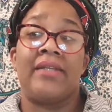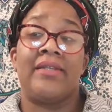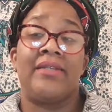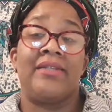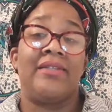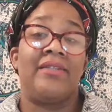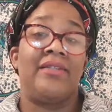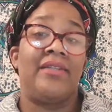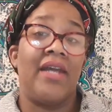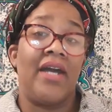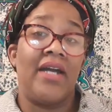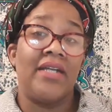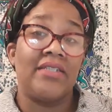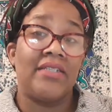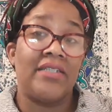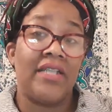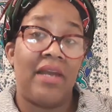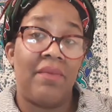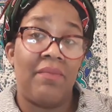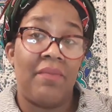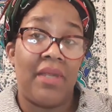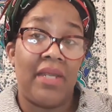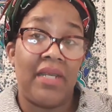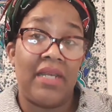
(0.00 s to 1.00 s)
does
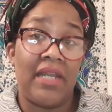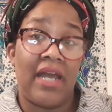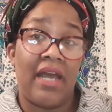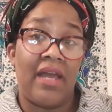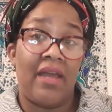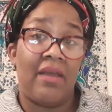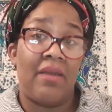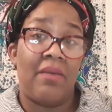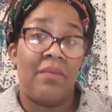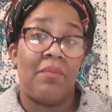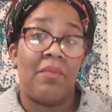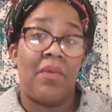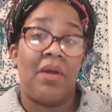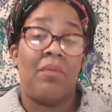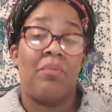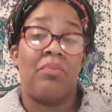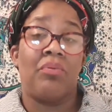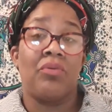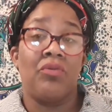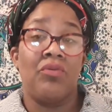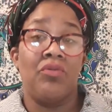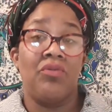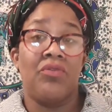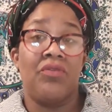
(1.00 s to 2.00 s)
not mean I am
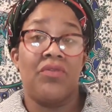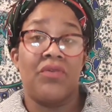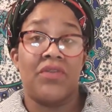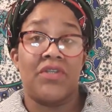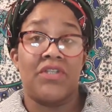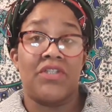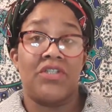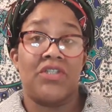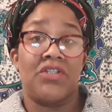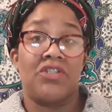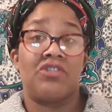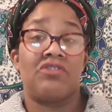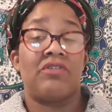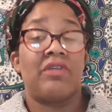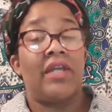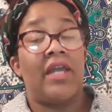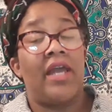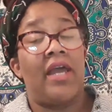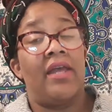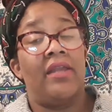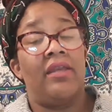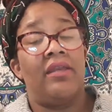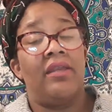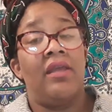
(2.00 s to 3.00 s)
approved for the surgery
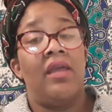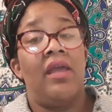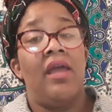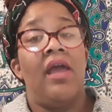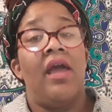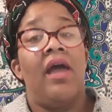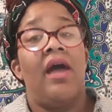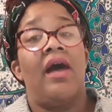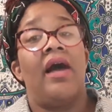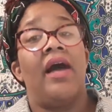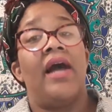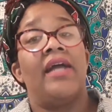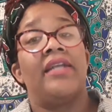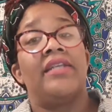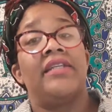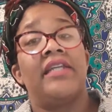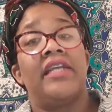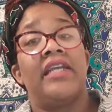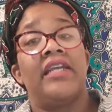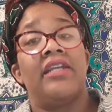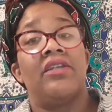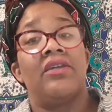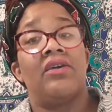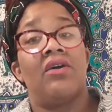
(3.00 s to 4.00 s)
yet. I had to
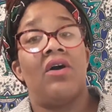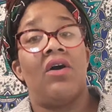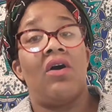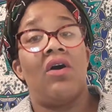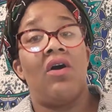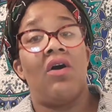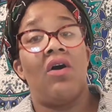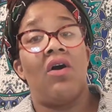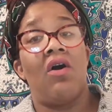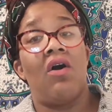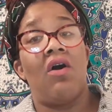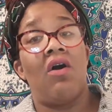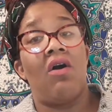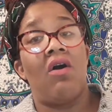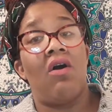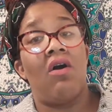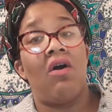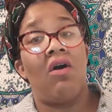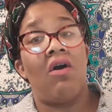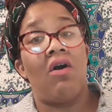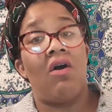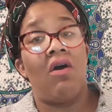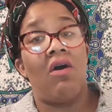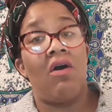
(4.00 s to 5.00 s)
get
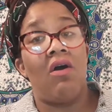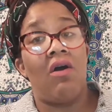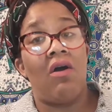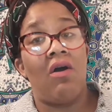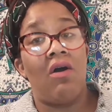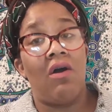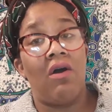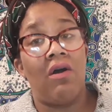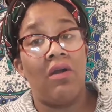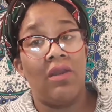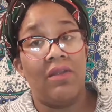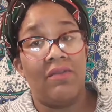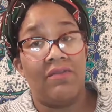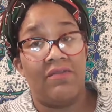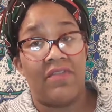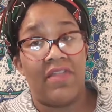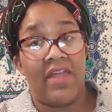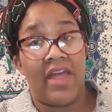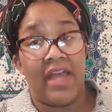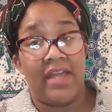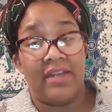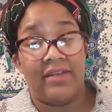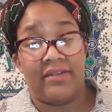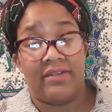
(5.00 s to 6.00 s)
all of
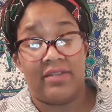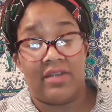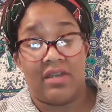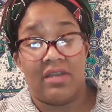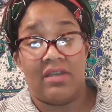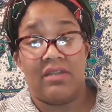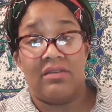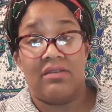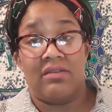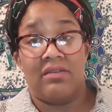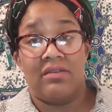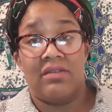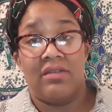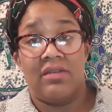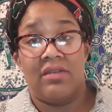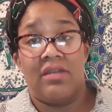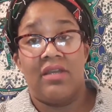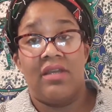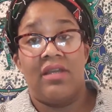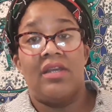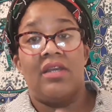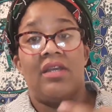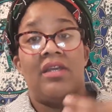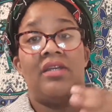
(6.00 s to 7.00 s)
that done
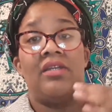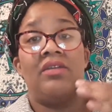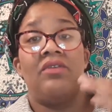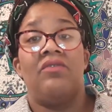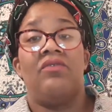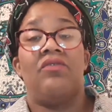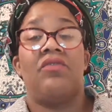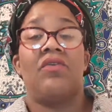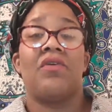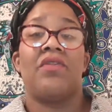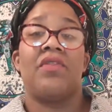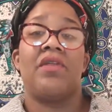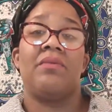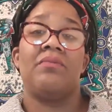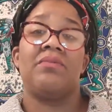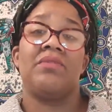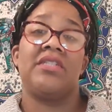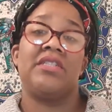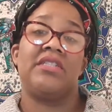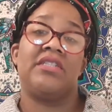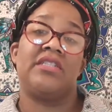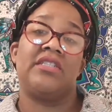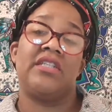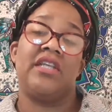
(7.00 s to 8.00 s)
for them
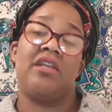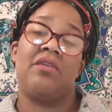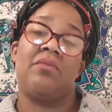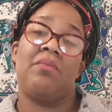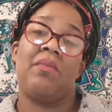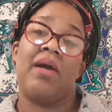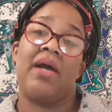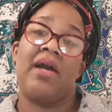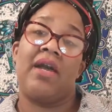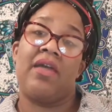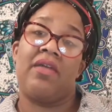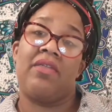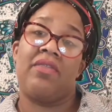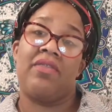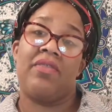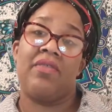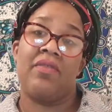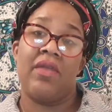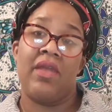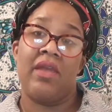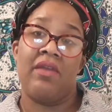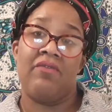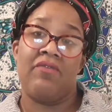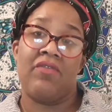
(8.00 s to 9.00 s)
to send my
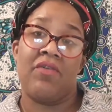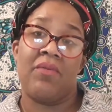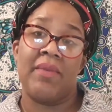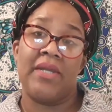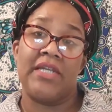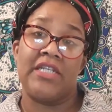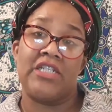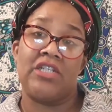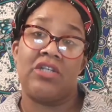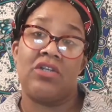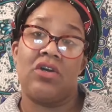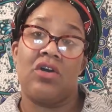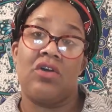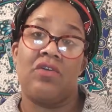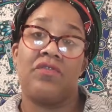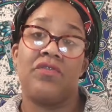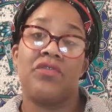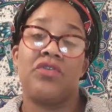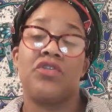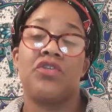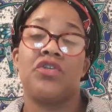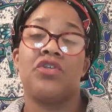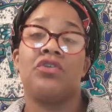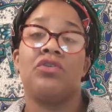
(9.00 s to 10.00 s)
information off
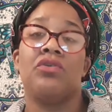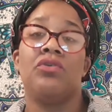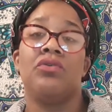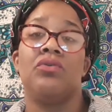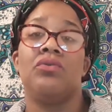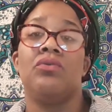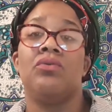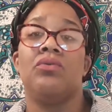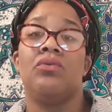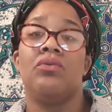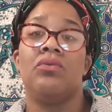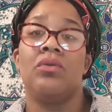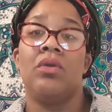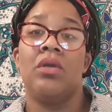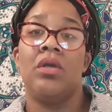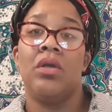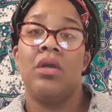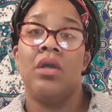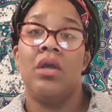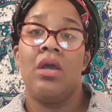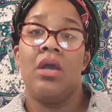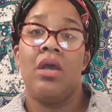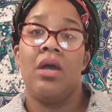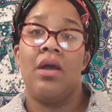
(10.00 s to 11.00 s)
to
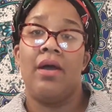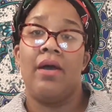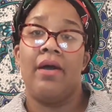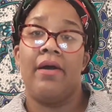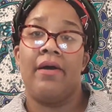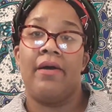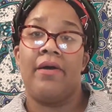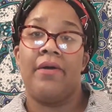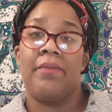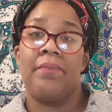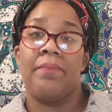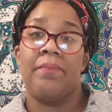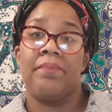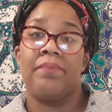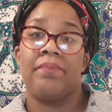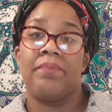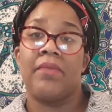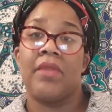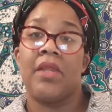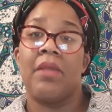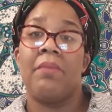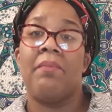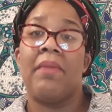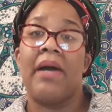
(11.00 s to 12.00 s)

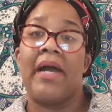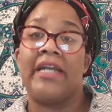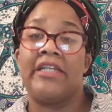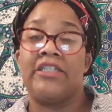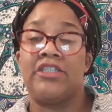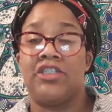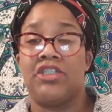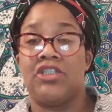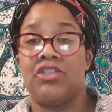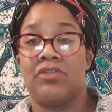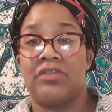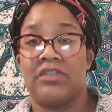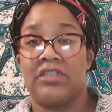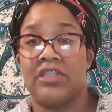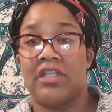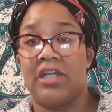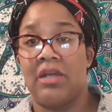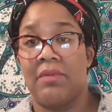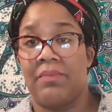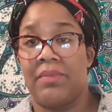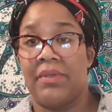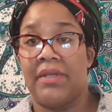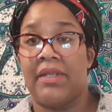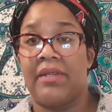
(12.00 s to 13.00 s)
my insurance
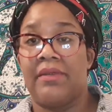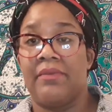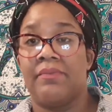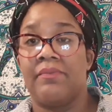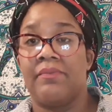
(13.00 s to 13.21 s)
company.